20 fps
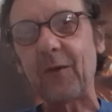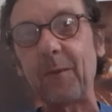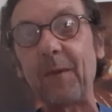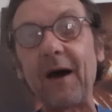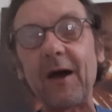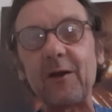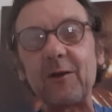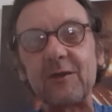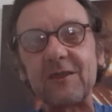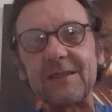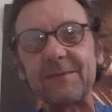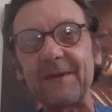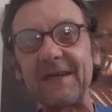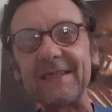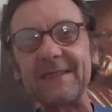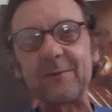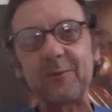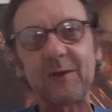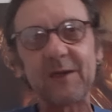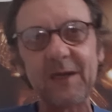outer
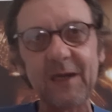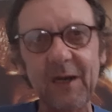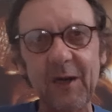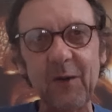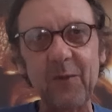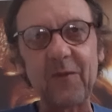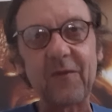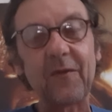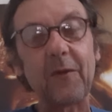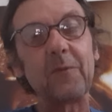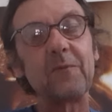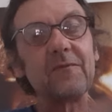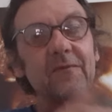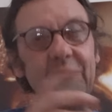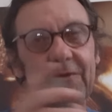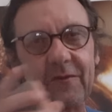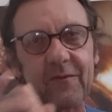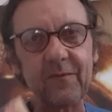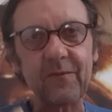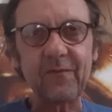space.
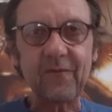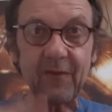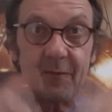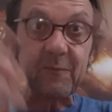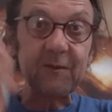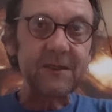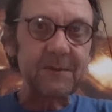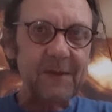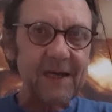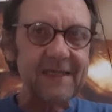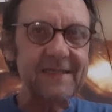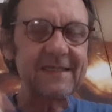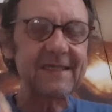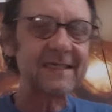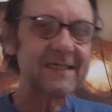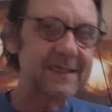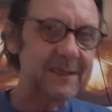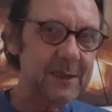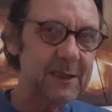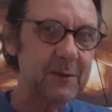From space,
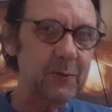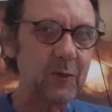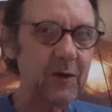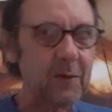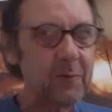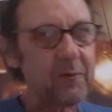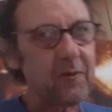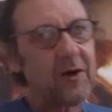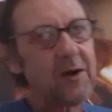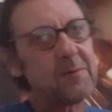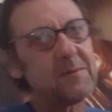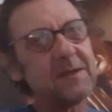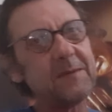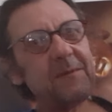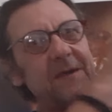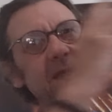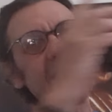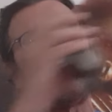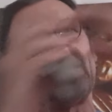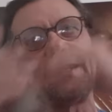it will probably
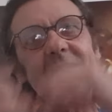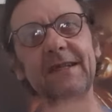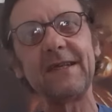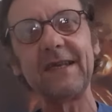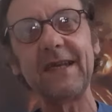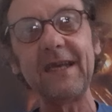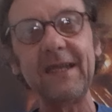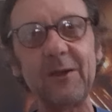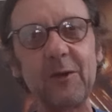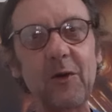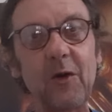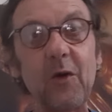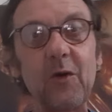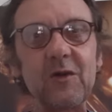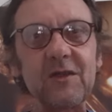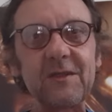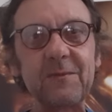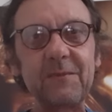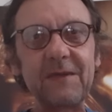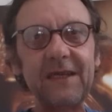be the inner
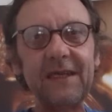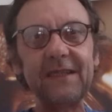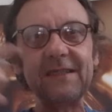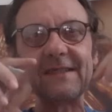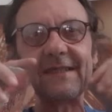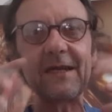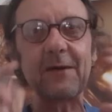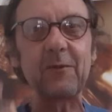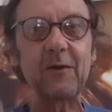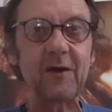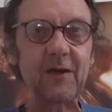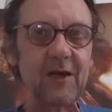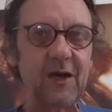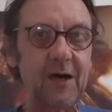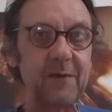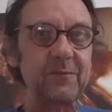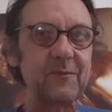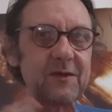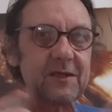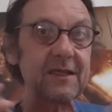earth beings that will
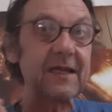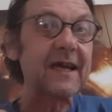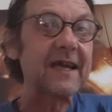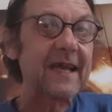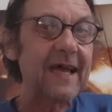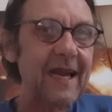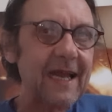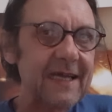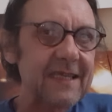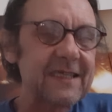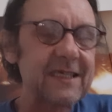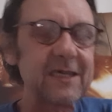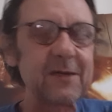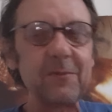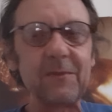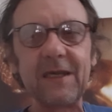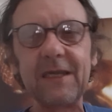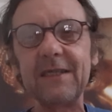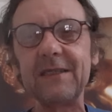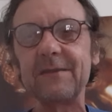come, to the
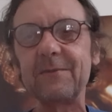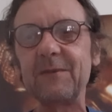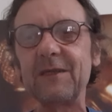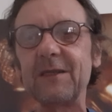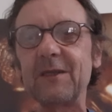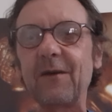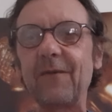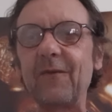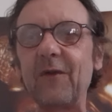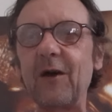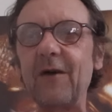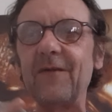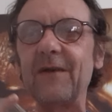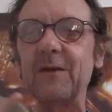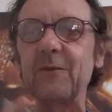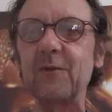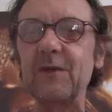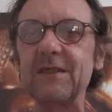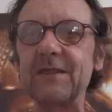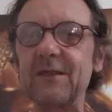galactic beings of love
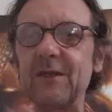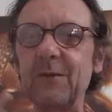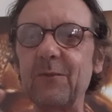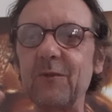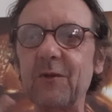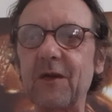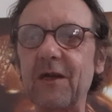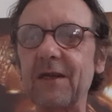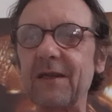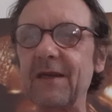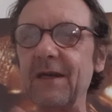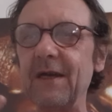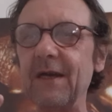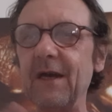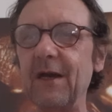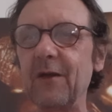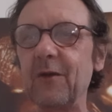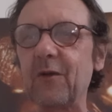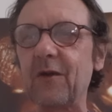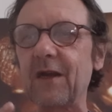and wisdom. You
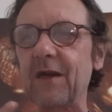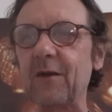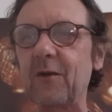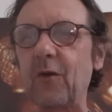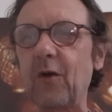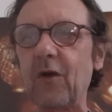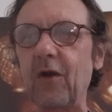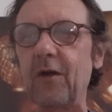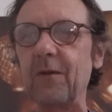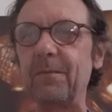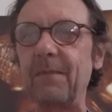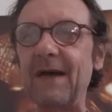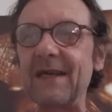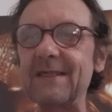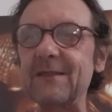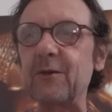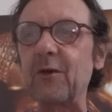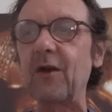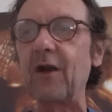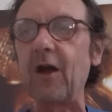can call on
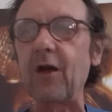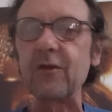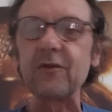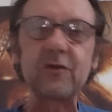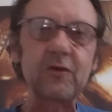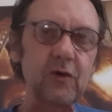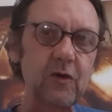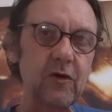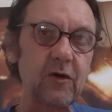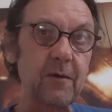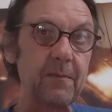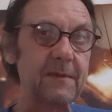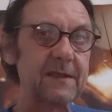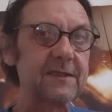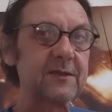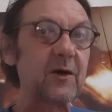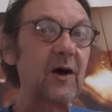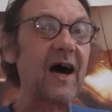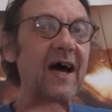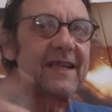Master Lanto or
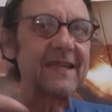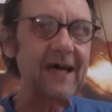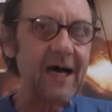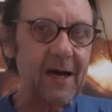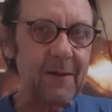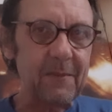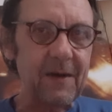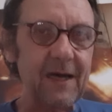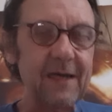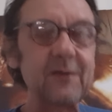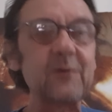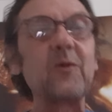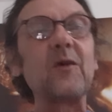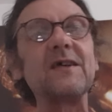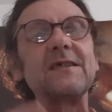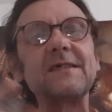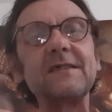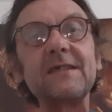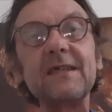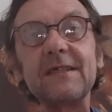Master Adama to
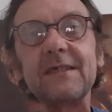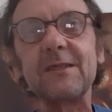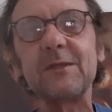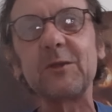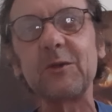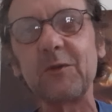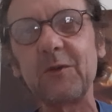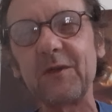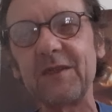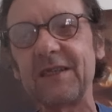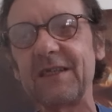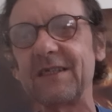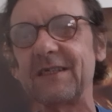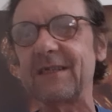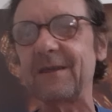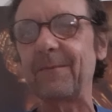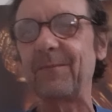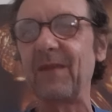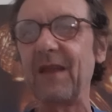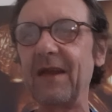assist you in
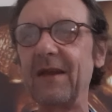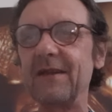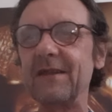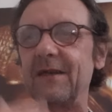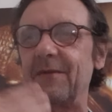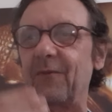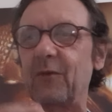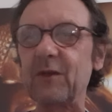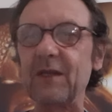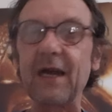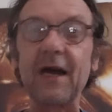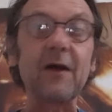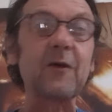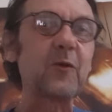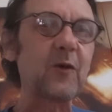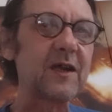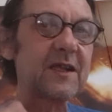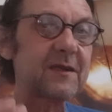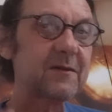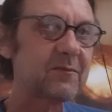this, for they are
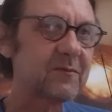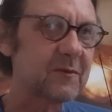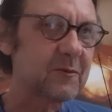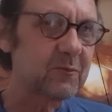great